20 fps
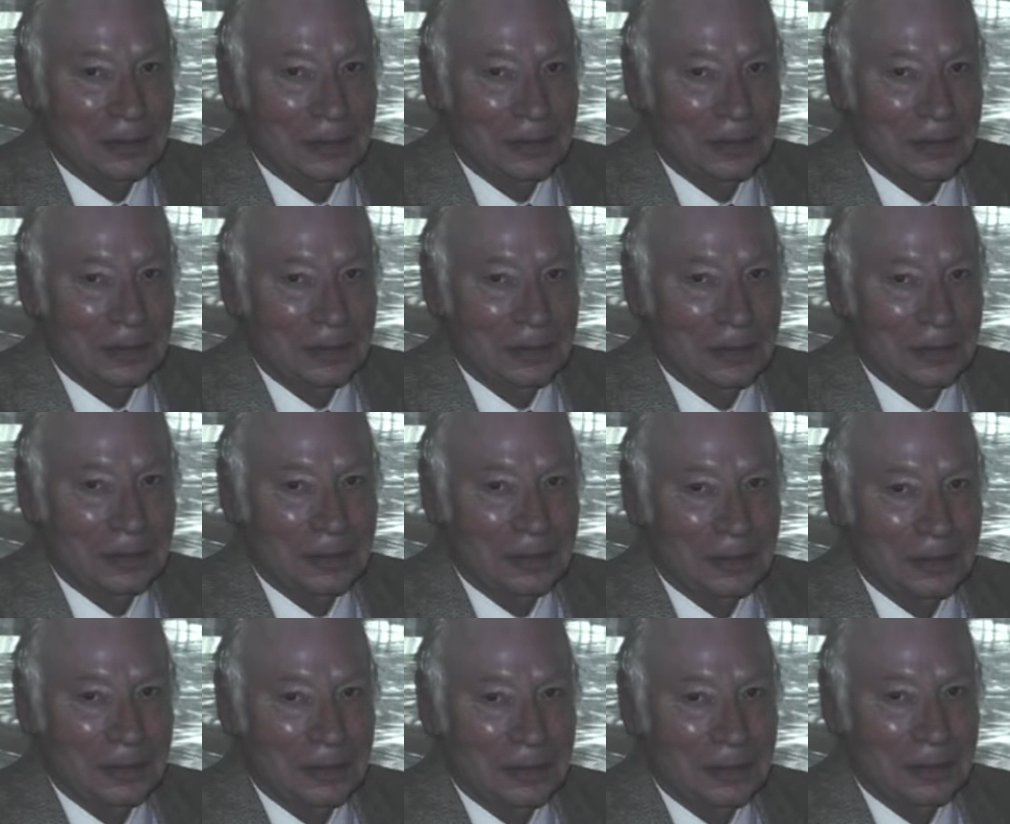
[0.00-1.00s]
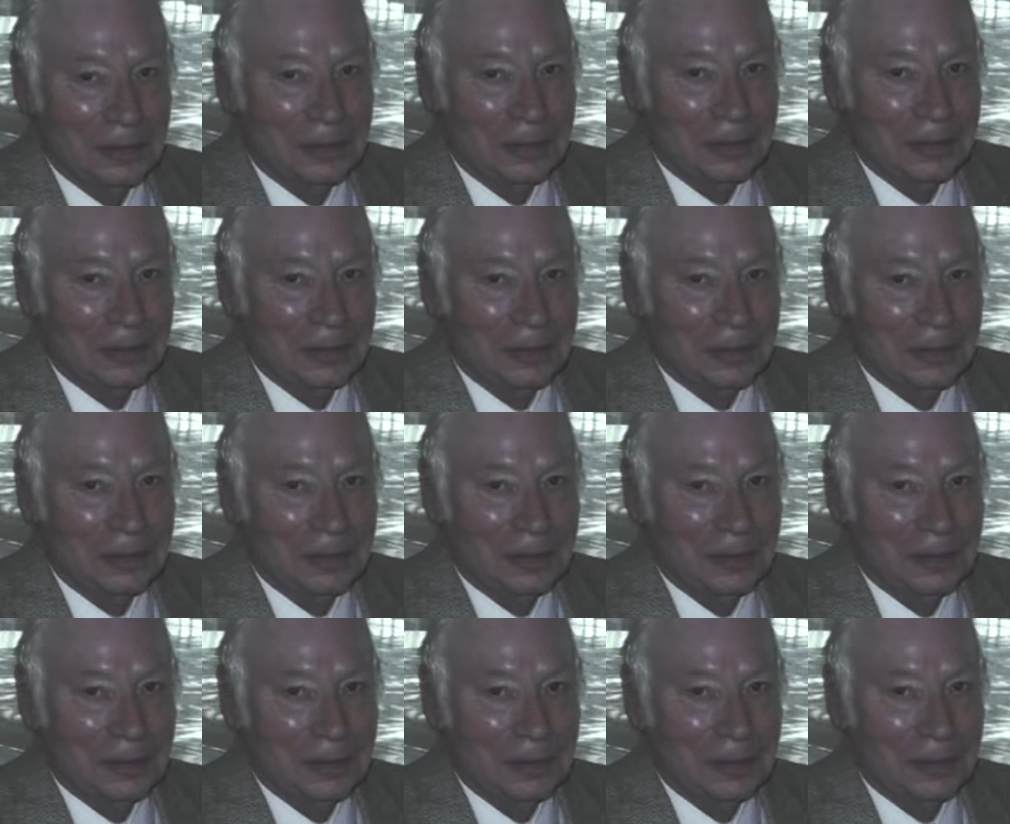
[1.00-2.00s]

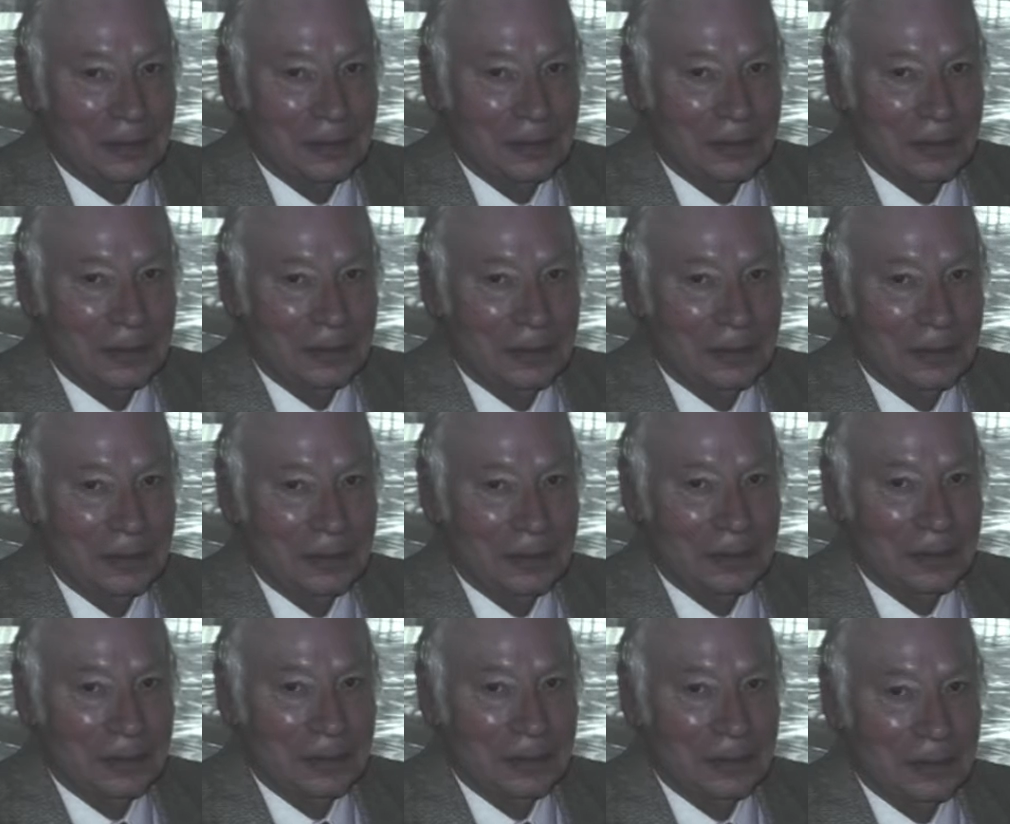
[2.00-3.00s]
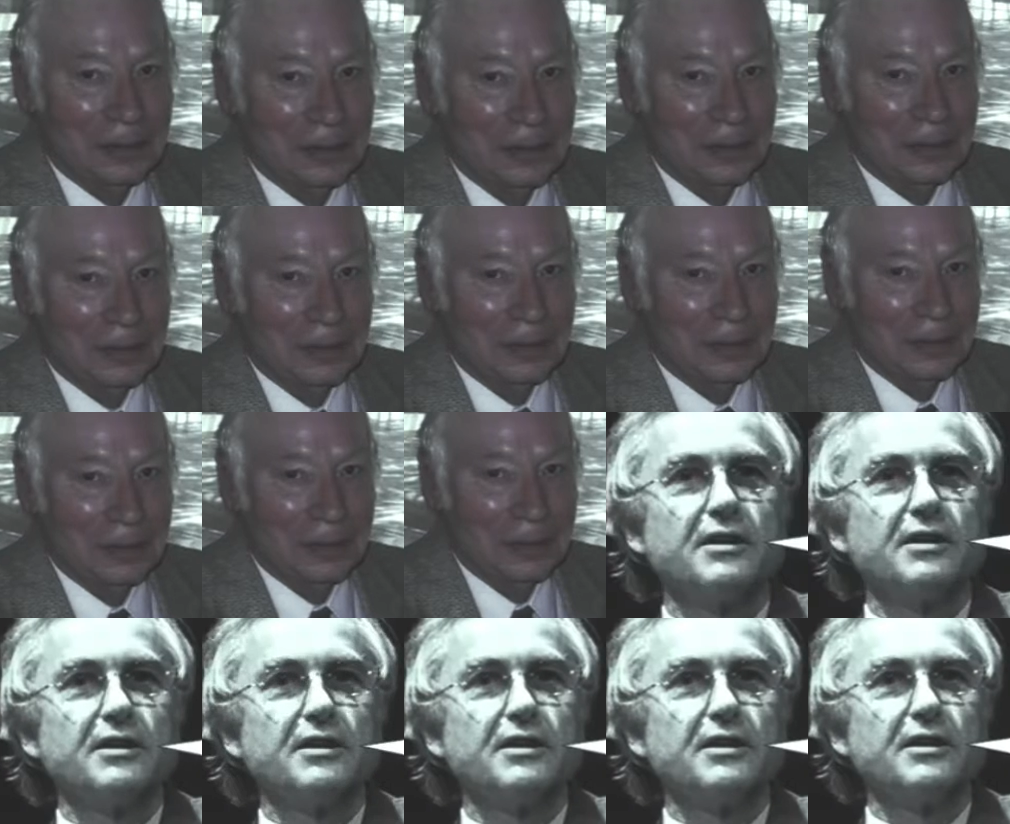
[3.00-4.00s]

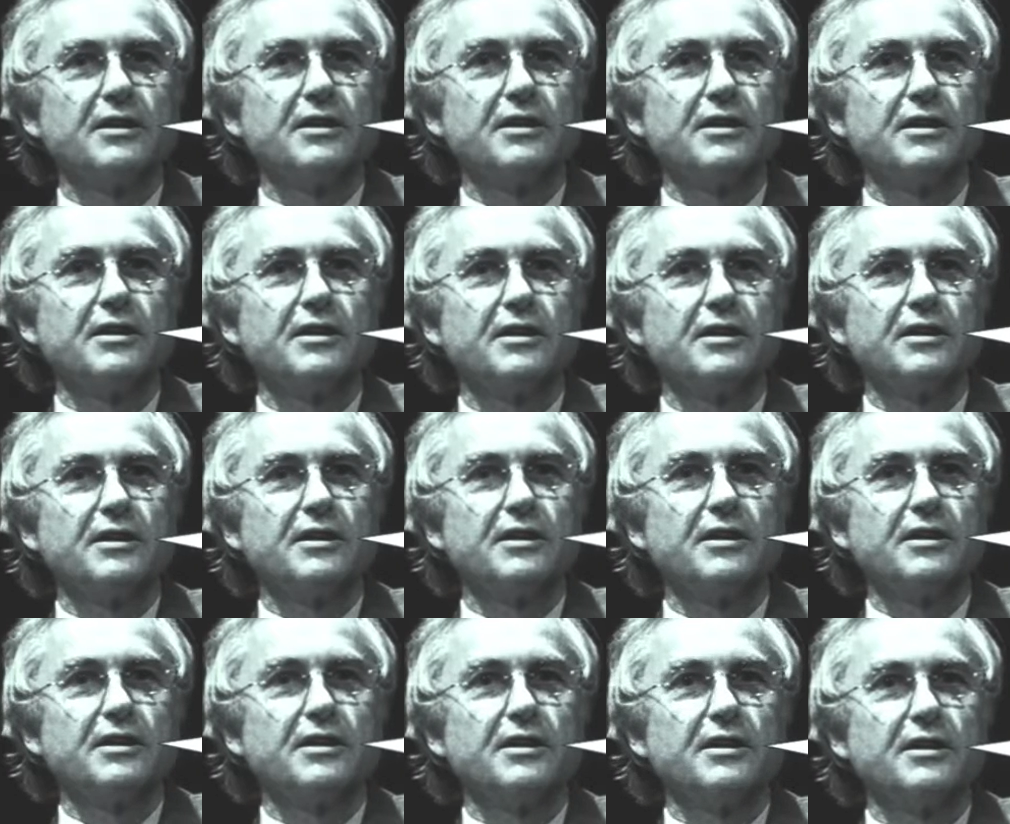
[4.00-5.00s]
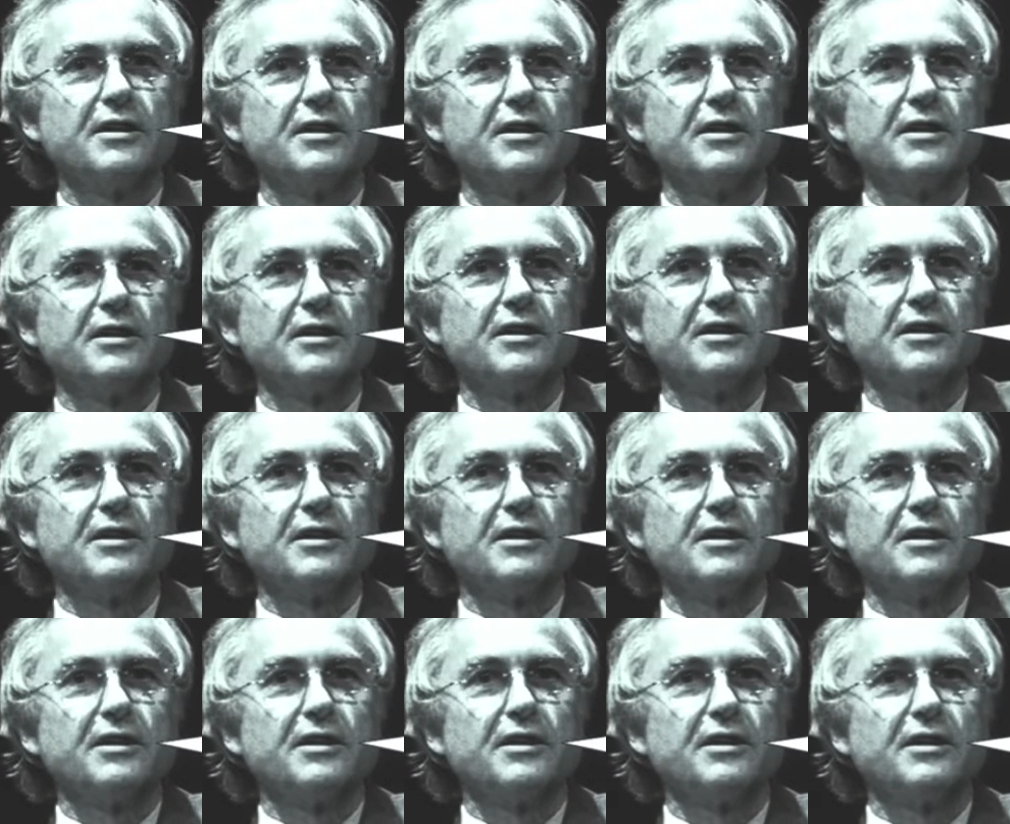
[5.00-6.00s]

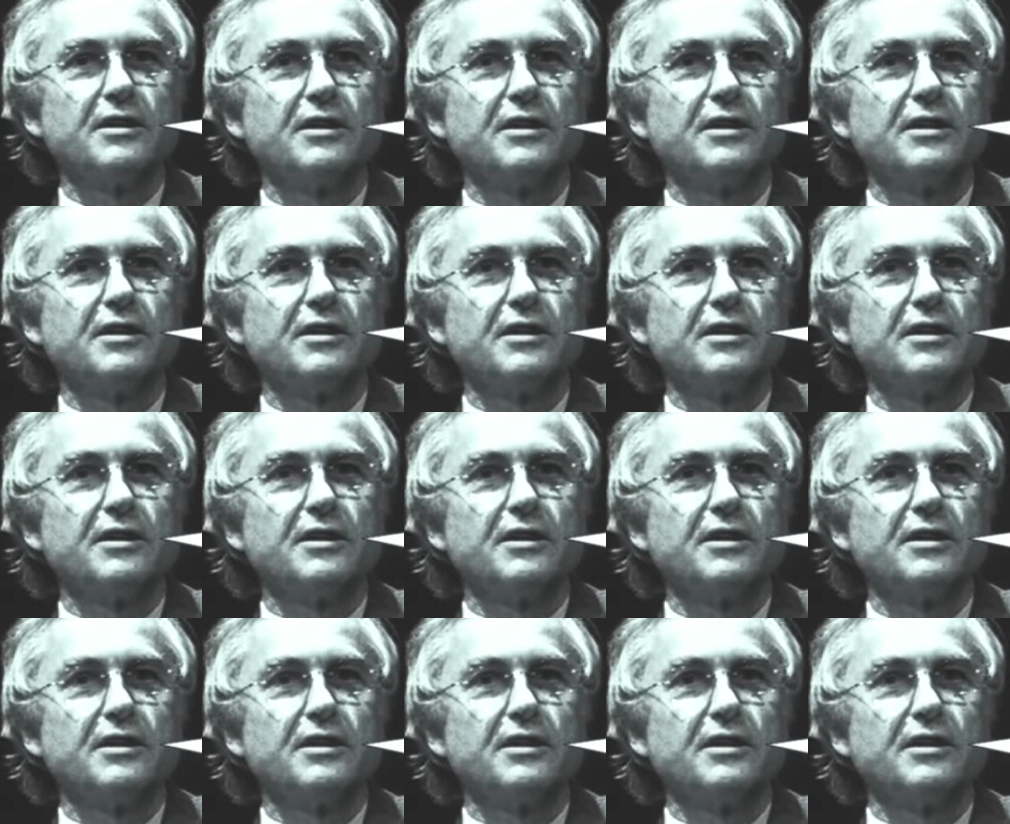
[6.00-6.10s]
Nothing is said.